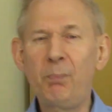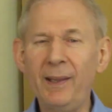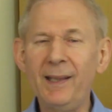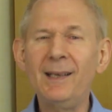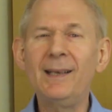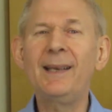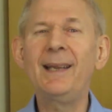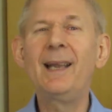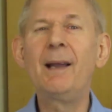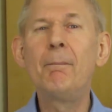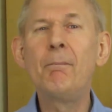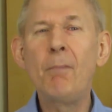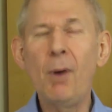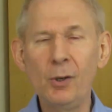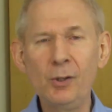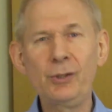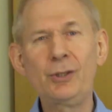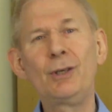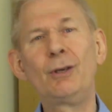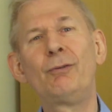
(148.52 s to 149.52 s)
building
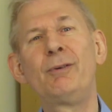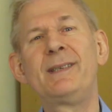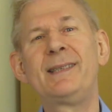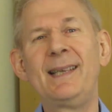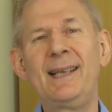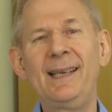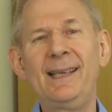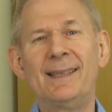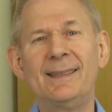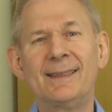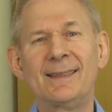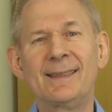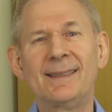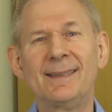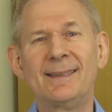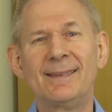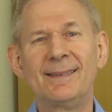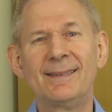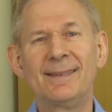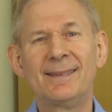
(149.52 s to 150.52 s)
emotional resilience,
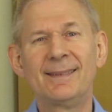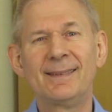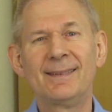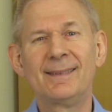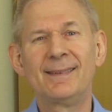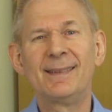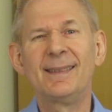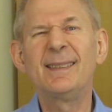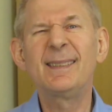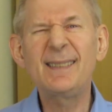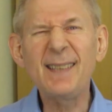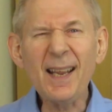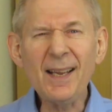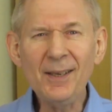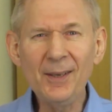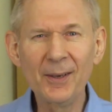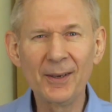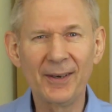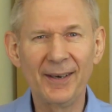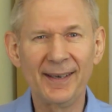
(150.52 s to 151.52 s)
stay
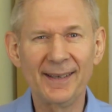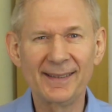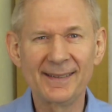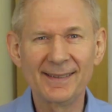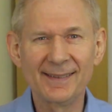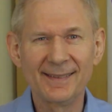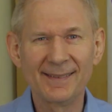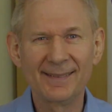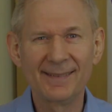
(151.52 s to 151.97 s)
curious.